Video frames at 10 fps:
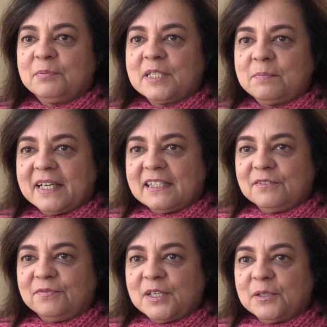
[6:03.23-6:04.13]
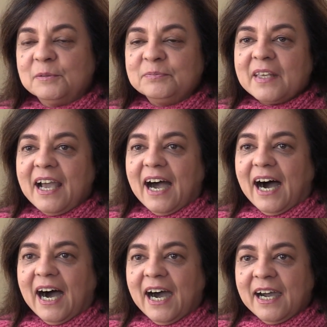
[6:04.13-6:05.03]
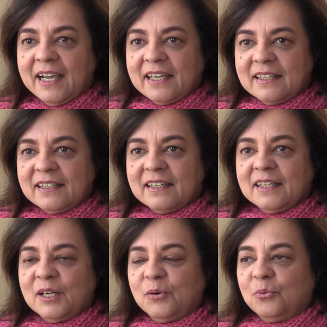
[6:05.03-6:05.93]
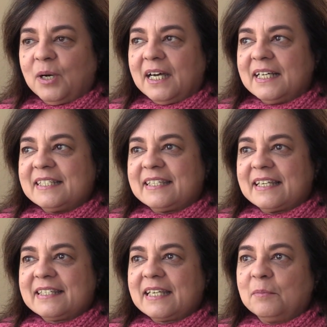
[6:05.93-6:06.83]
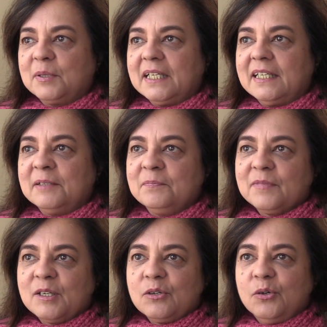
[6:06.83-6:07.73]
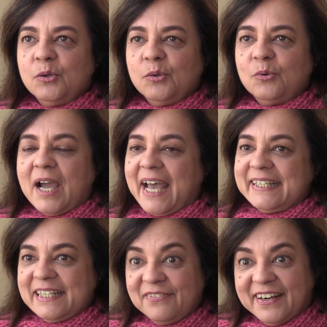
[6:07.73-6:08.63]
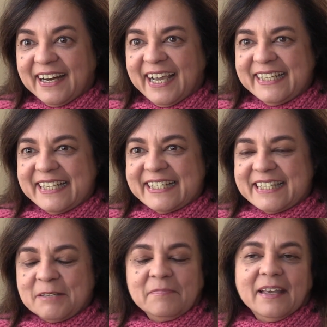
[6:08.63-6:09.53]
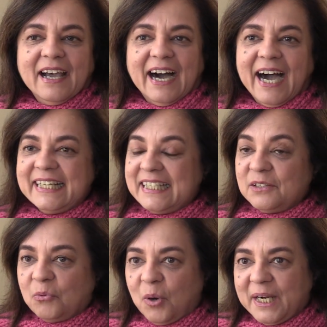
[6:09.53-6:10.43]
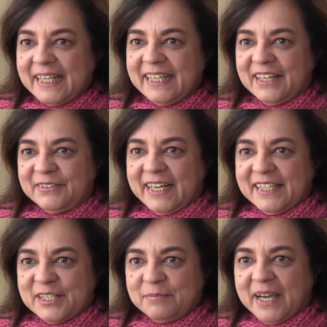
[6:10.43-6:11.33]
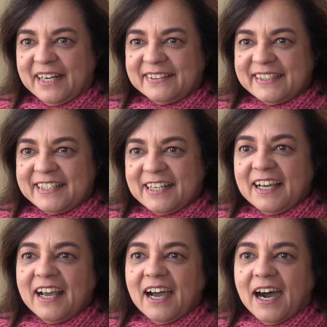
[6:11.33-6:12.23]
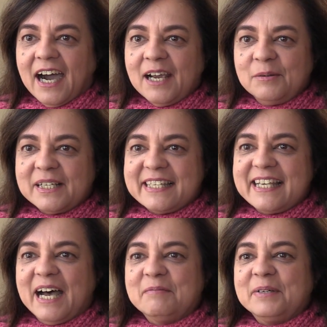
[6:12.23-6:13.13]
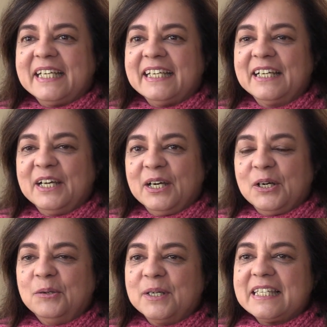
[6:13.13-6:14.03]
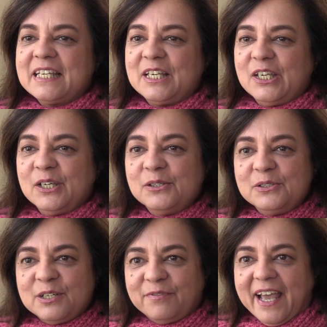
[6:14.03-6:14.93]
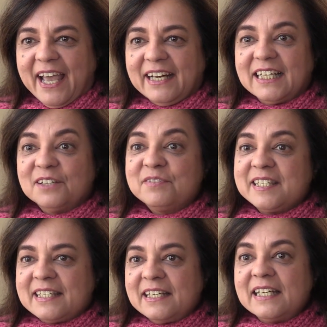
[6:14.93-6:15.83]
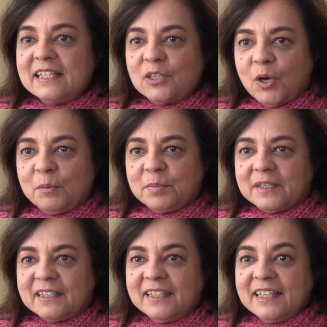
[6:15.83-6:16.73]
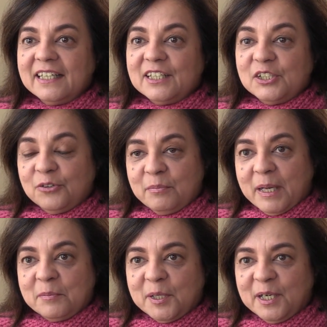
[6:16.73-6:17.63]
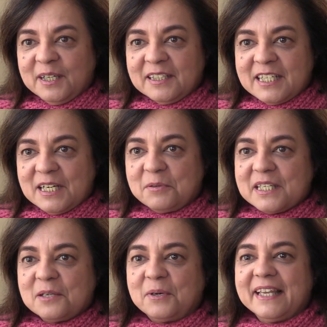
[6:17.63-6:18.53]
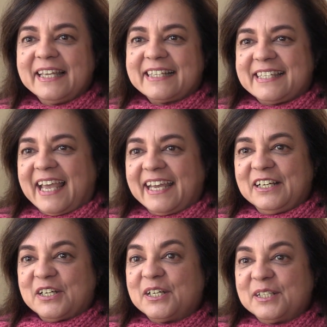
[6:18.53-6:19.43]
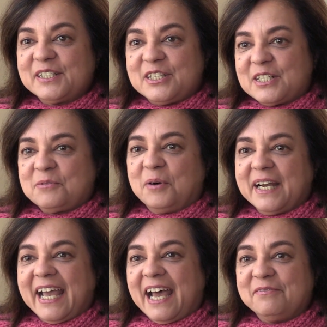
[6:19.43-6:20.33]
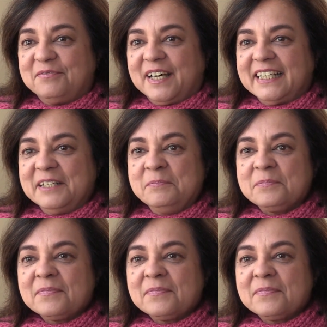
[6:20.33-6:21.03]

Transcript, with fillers: perspective for you, I was somebody who had different ideas. I didn't want an arranged marriage. I was somebody who was a huge fan of Cyndi Lauper. You remember her? She was the one that sang Girls Just Want to Have Fun.